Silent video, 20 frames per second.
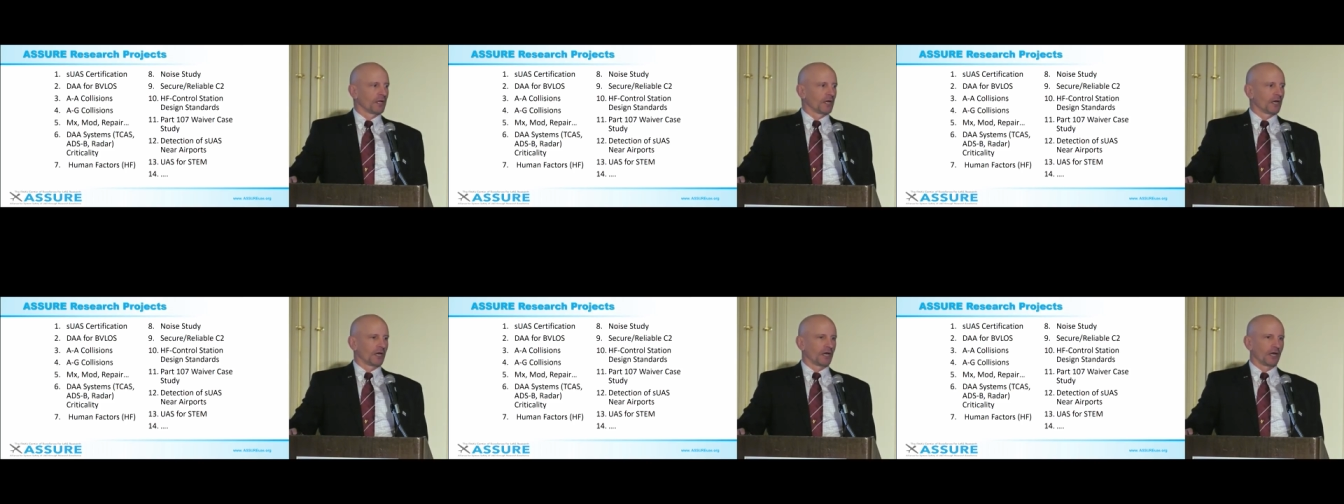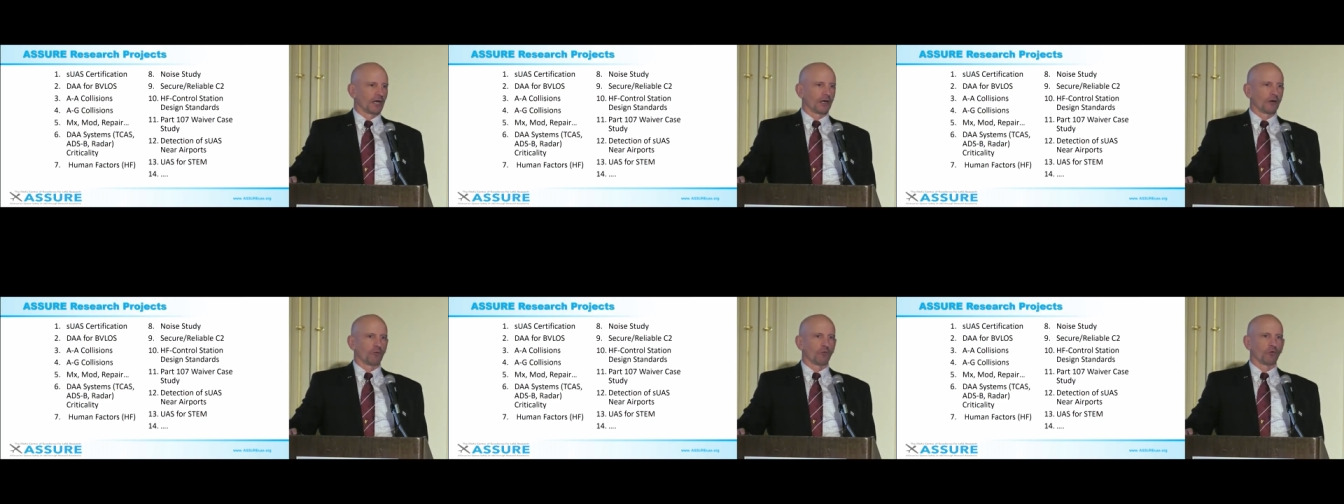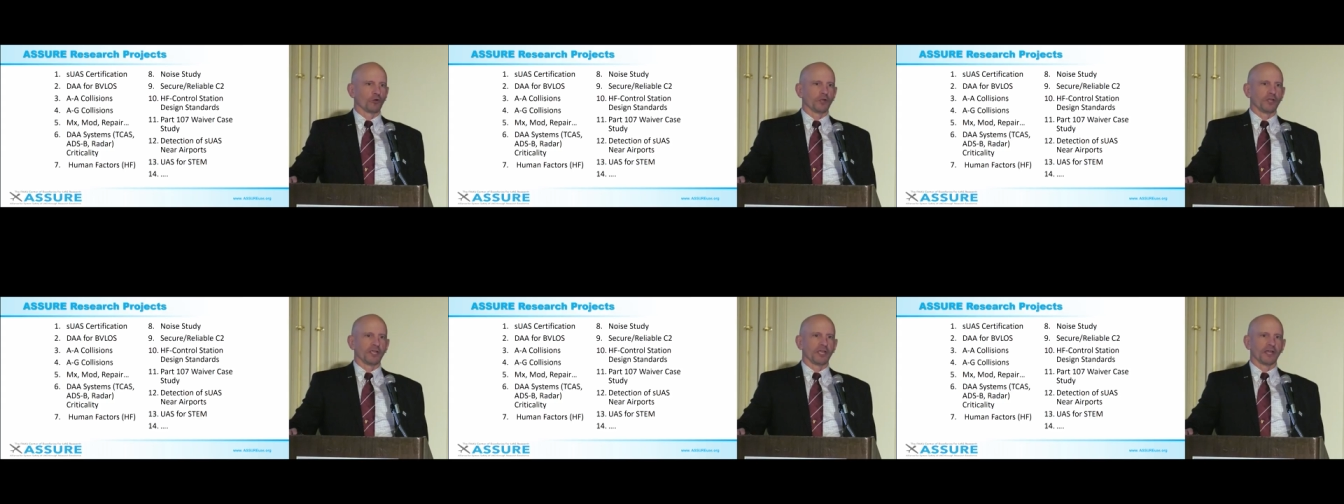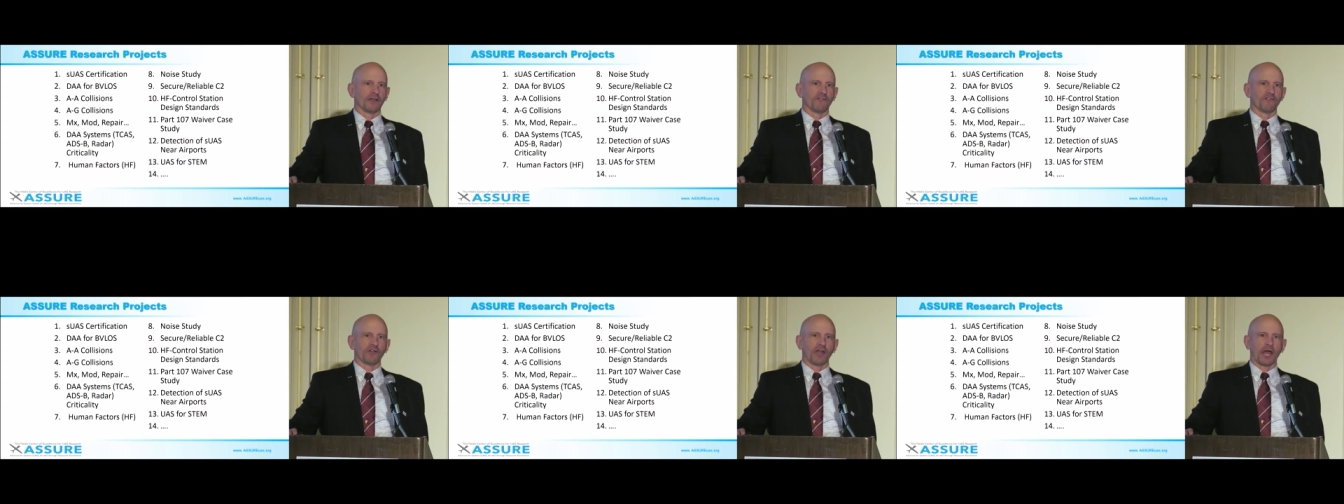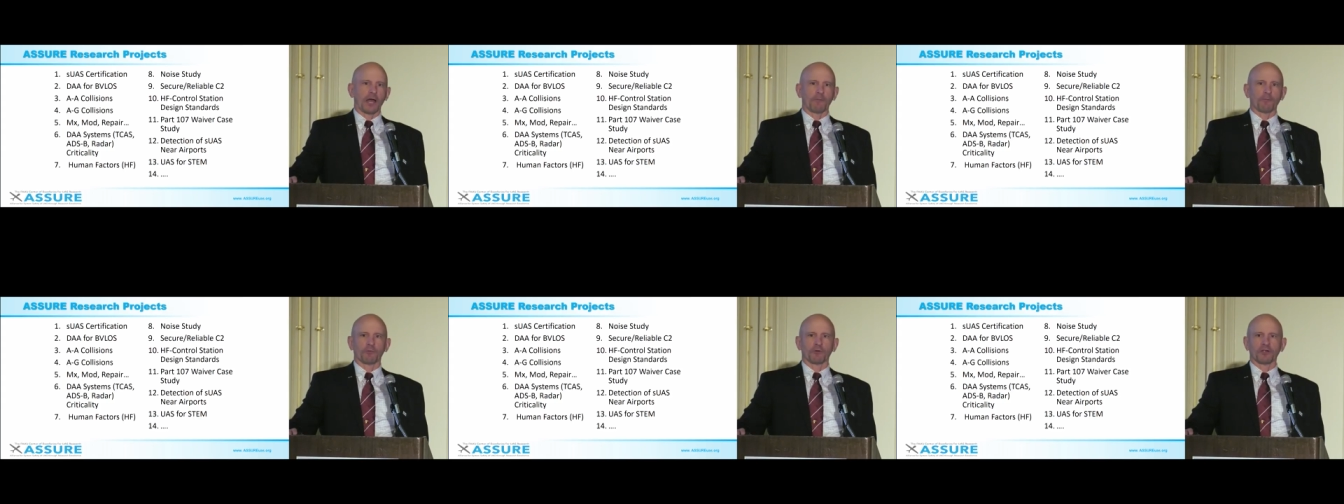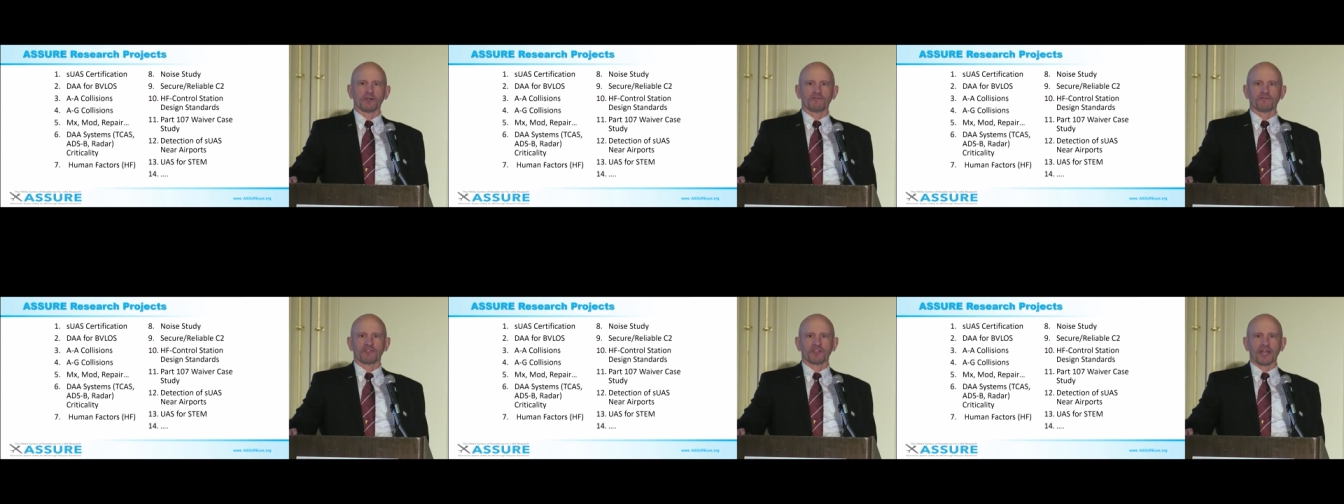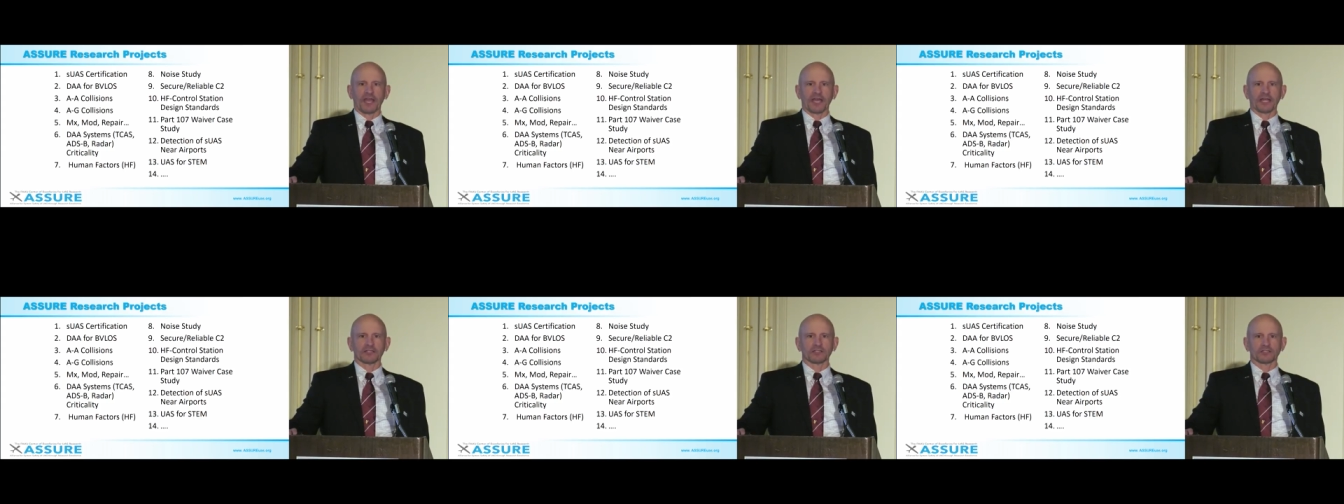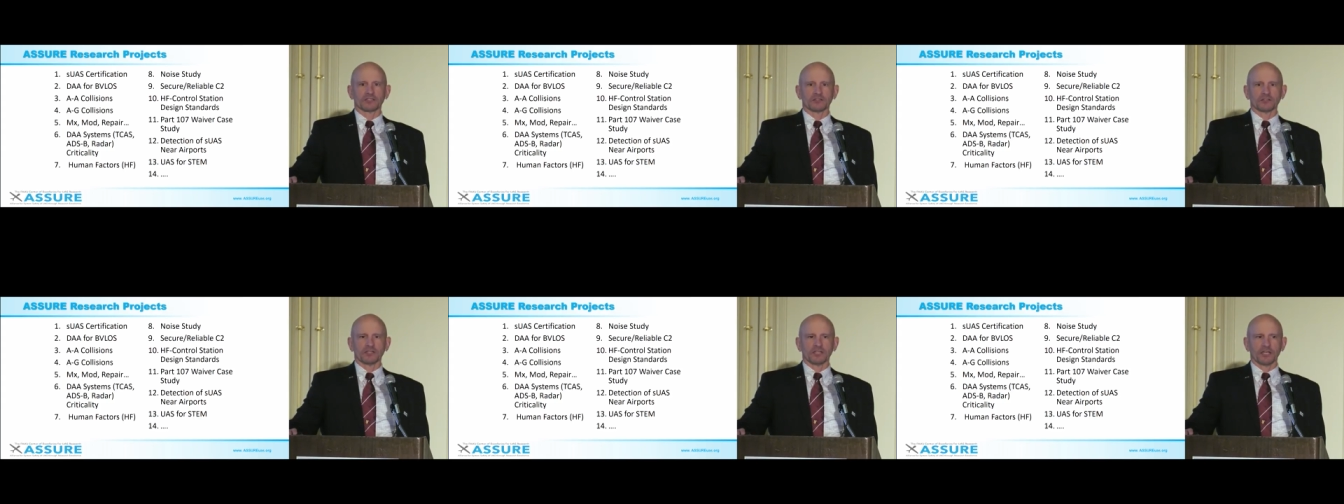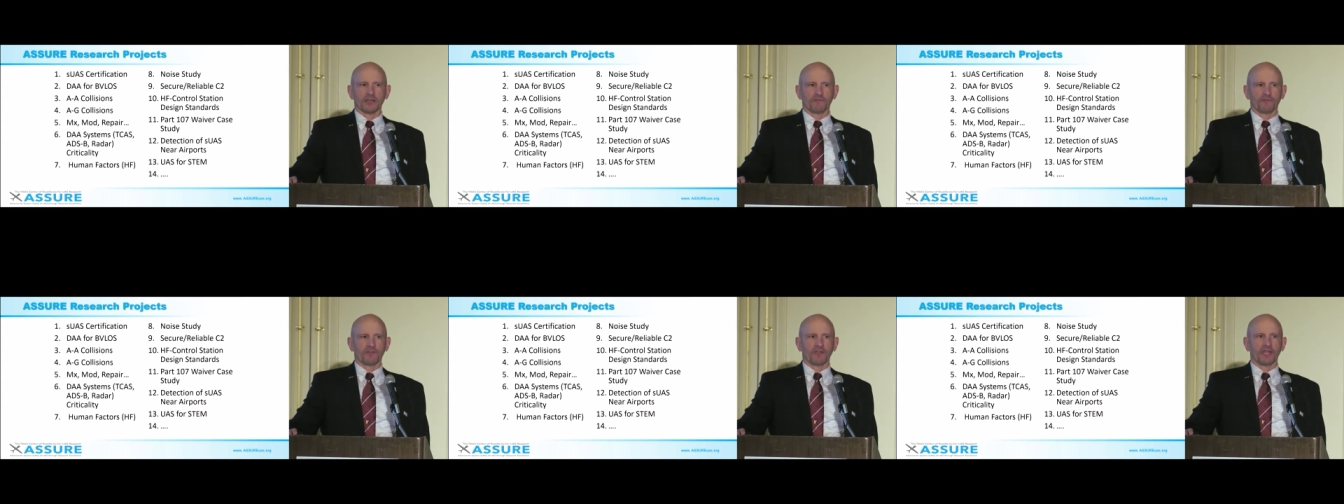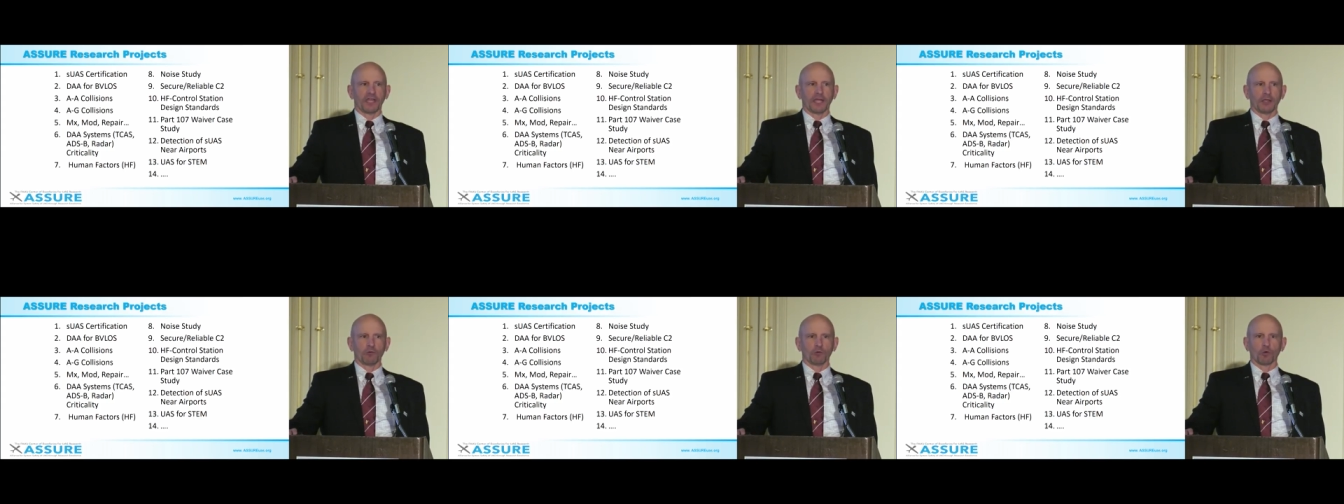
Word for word: Uh, we have outbriefed that to the F A A.